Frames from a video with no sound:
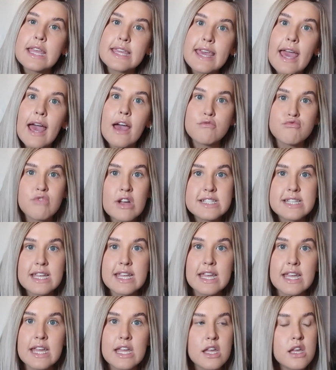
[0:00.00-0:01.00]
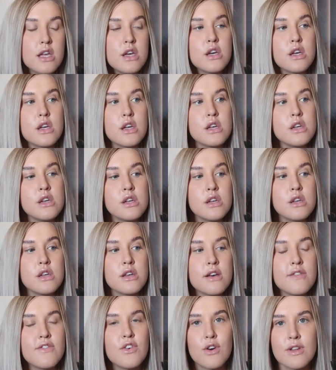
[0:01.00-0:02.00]
get ready
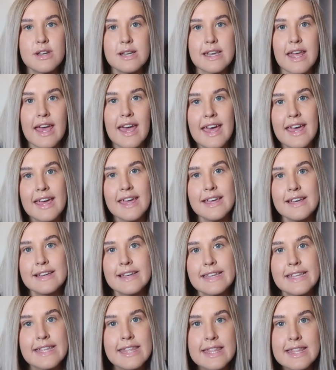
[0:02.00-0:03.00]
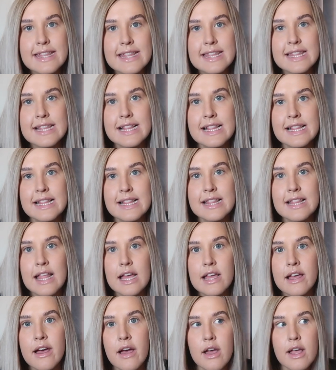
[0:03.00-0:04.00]
for holiday.
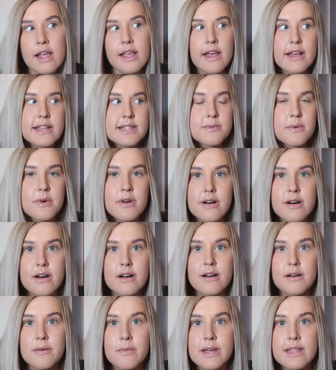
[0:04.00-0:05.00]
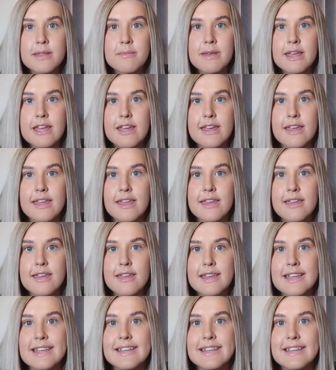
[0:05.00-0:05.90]
Guess what? With me.